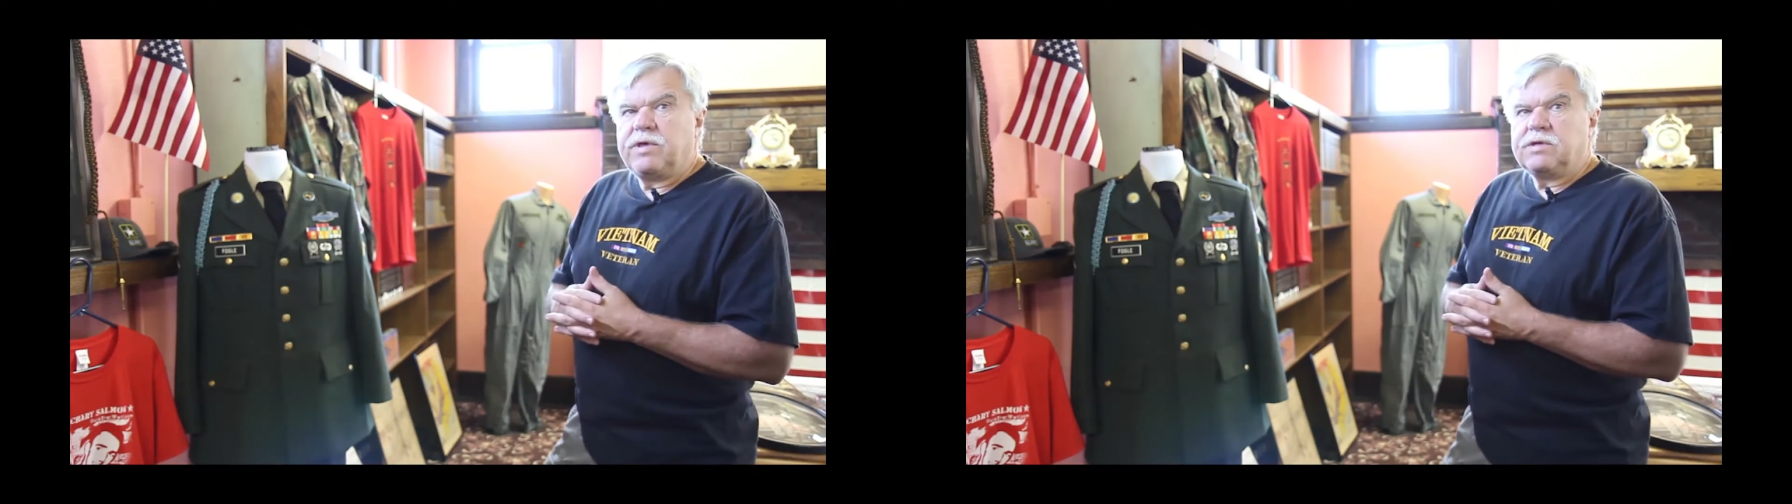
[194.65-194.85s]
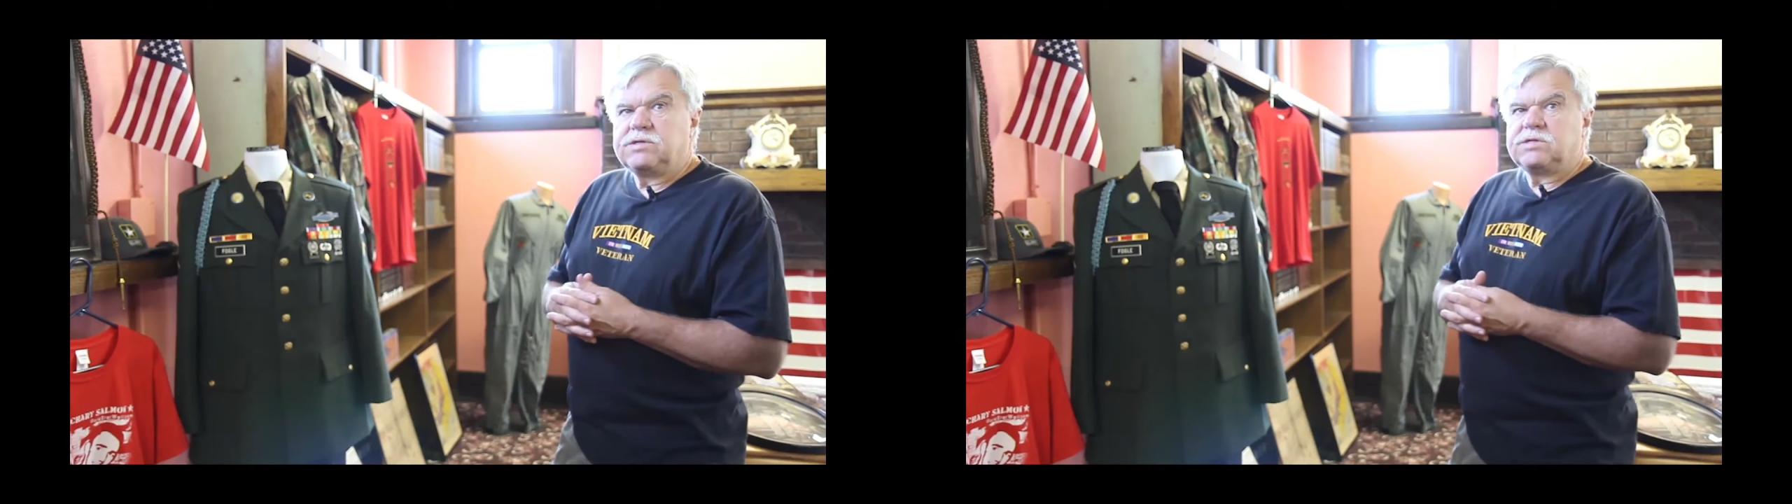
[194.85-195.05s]

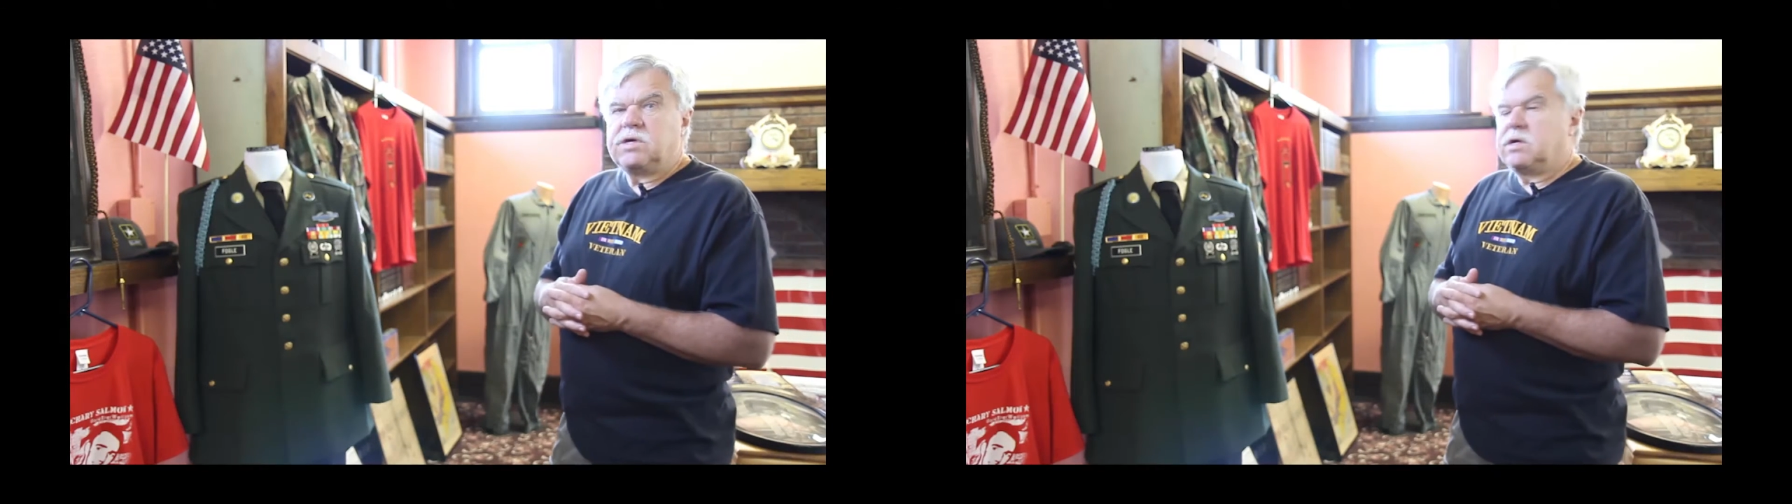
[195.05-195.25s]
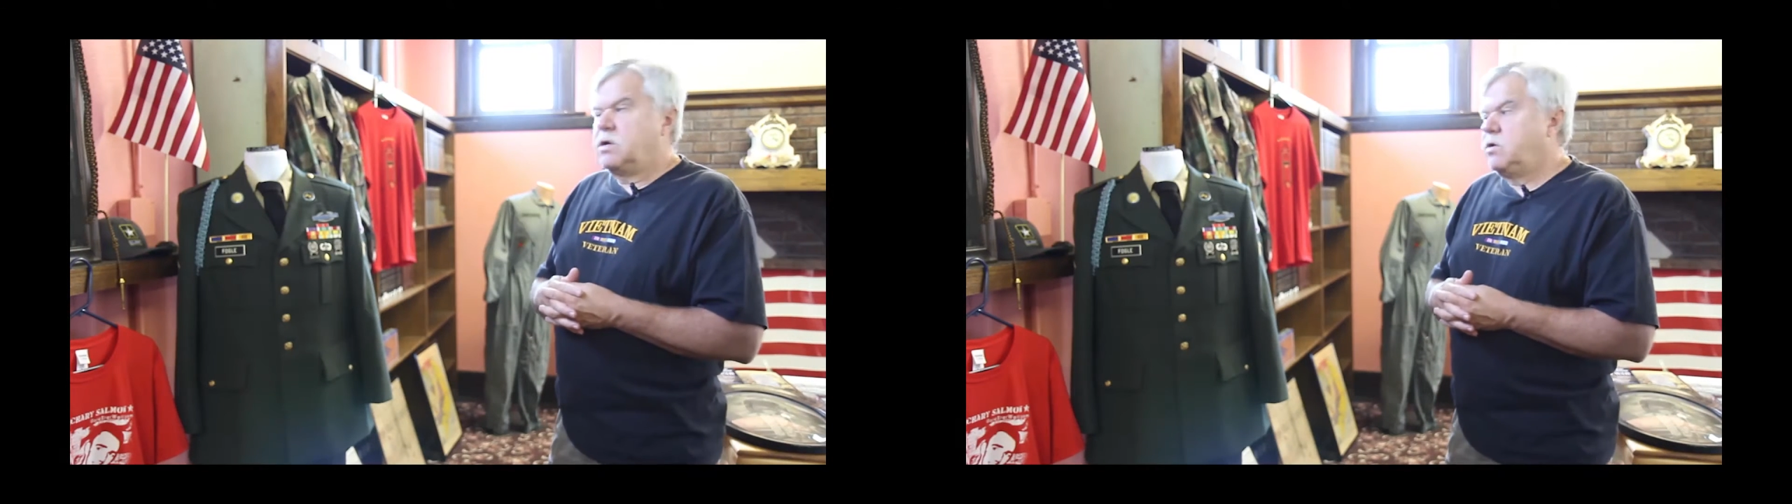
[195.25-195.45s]
with
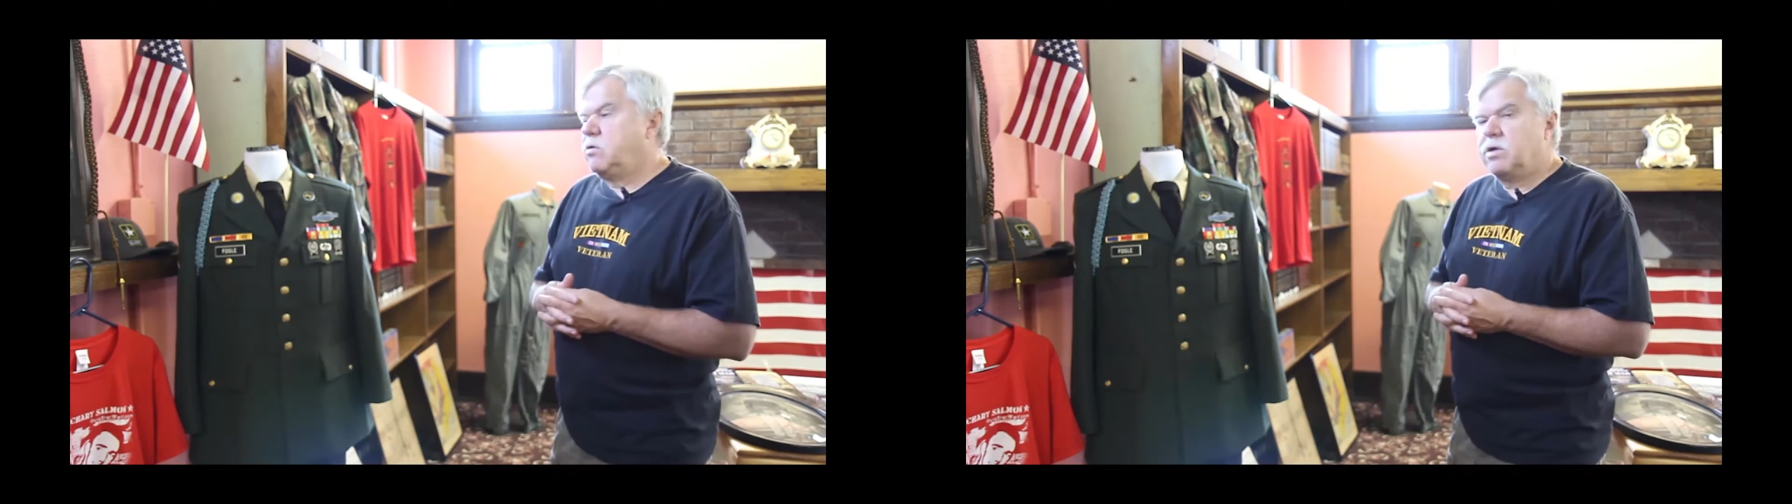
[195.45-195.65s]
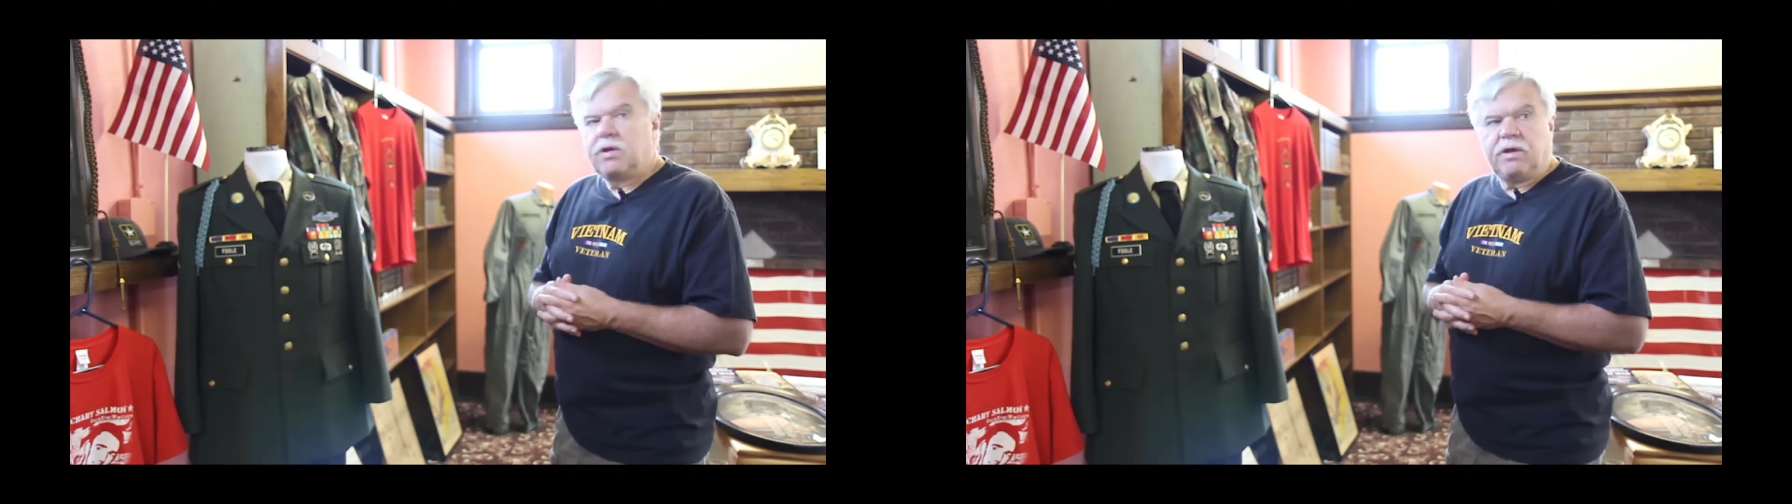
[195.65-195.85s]
his
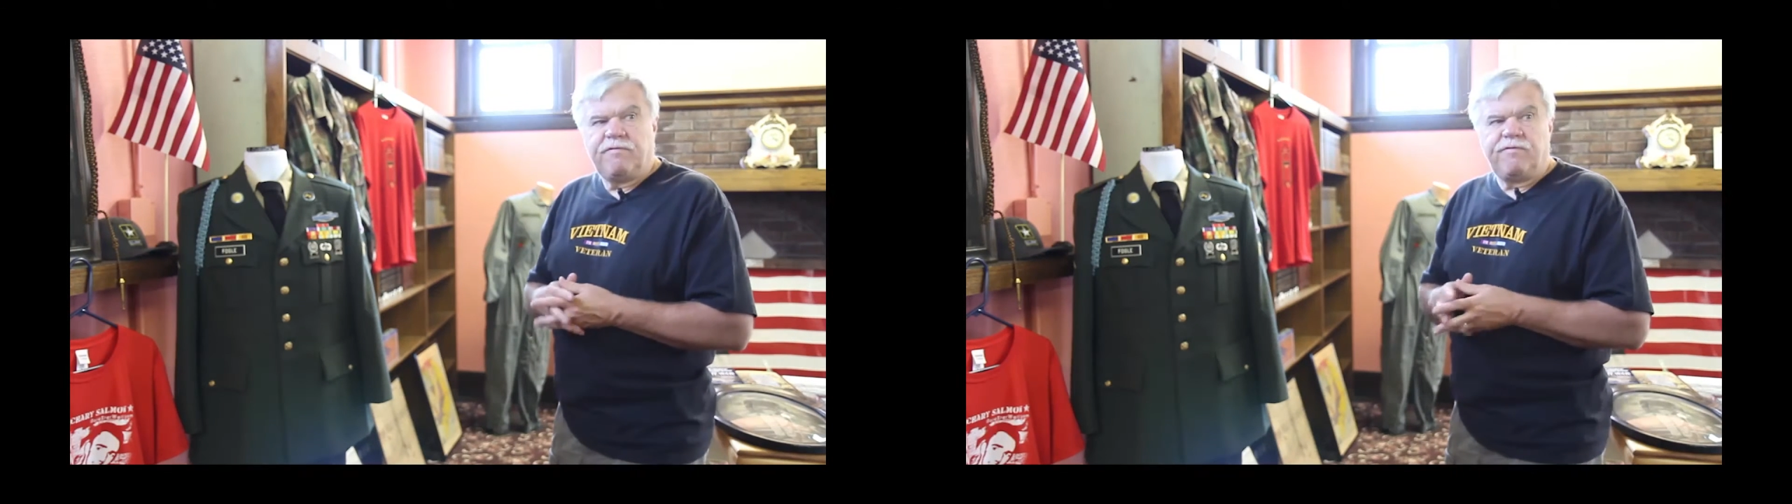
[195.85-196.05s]
unit,